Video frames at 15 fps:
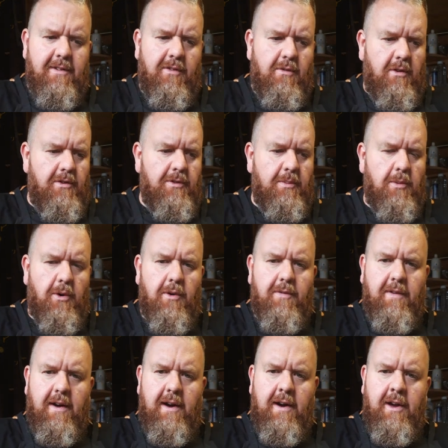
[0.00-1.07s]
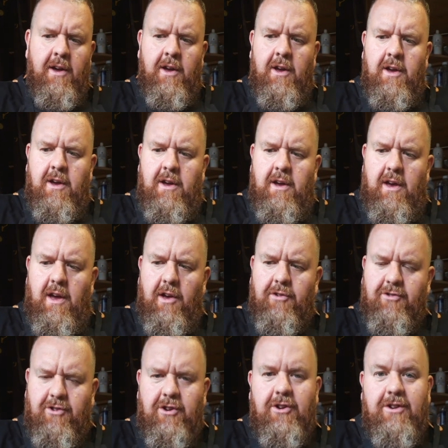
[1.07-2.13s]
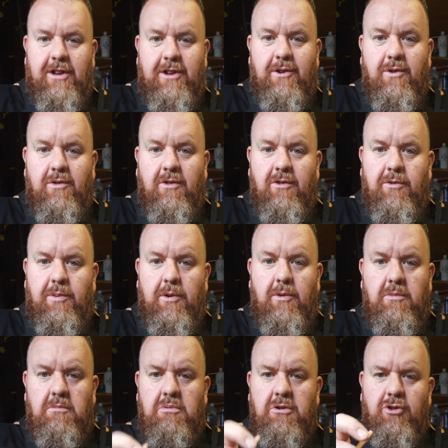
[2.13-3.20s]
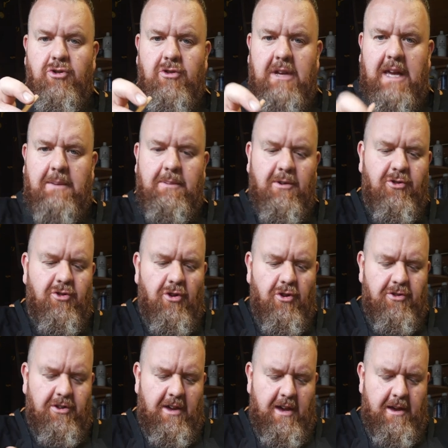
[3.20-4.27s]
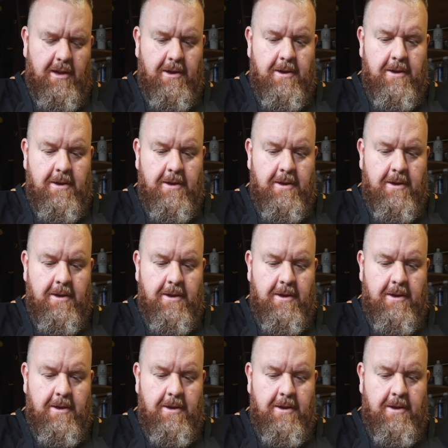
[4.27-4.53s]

If you want more of a sturdy using spoon, keep it shorter.